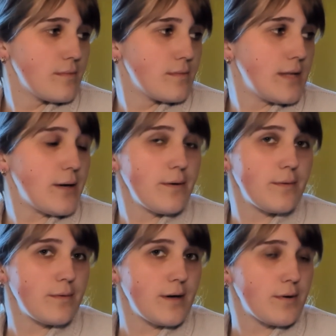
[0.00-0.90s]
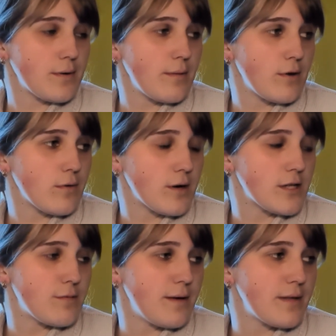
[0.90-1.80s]
now I want to write more
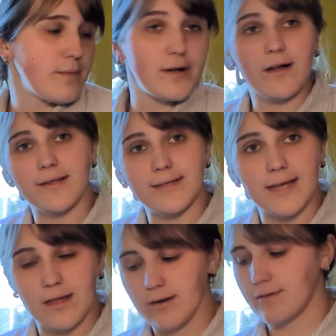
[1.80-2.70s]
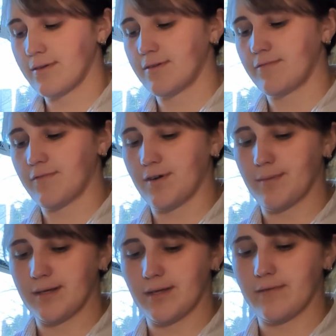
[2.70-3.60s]
words, but I'm going to put it all together for
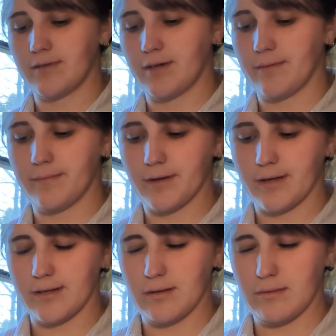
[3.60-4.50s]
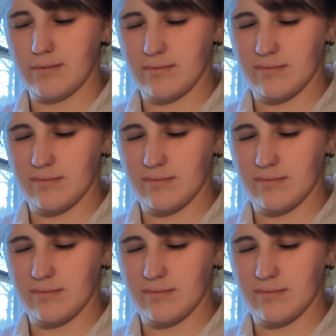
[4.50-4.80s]
myself to hear. Okay, so